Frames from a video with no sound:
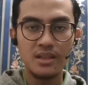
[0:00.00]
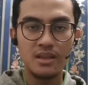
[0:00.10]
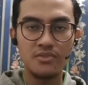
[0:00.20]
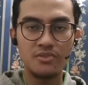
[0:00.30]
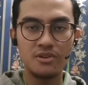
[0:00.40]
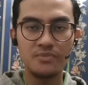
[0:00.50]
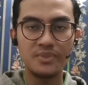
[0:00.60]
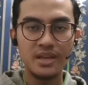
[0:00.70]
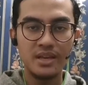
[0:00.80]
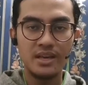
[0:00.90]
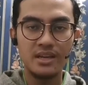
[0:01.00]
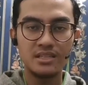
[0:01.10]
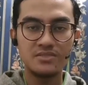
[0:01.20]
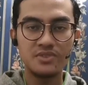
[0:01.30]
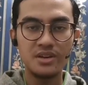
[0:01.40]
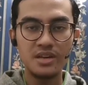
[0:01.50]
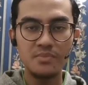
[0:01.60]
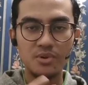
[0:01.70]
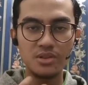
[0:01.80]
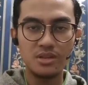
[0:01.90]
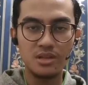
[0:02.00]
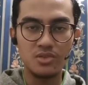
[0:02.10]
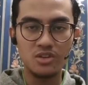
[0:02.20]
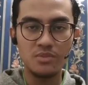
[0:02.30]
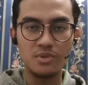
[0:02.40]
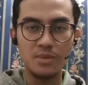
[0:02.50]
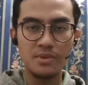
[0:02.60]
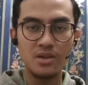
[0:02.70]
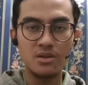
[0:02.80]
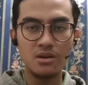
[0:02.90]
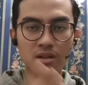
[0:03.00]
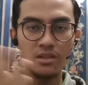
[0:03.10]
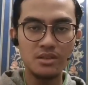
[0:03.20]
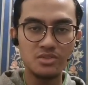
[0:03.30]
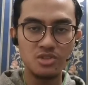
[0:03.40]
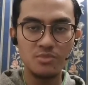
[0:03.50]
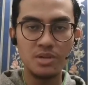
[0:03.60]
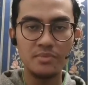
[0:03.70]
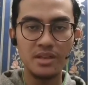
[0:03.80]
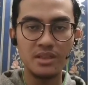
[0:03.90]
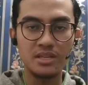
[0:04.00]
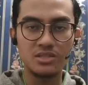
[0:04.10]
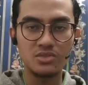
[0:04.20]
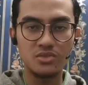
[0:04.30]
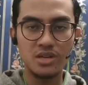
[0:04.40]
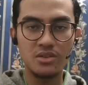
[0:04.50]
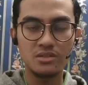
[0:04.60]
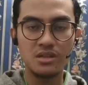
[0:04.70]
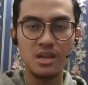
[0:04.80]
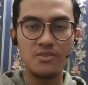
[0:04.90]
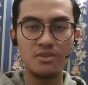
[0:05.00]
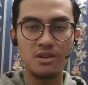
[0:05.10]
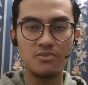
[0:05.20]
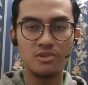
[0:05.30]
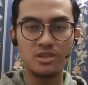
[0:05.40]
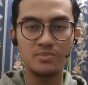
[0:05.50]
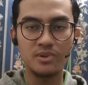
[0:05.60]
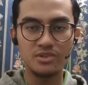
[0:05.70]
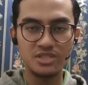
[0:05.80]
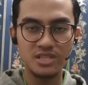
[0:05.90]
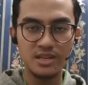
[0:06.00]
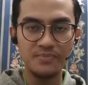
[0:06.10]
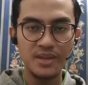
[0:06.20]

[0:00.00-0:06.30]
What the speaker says: Therefore, it is very important to implement all the suitable methods to reduce the level of water pollution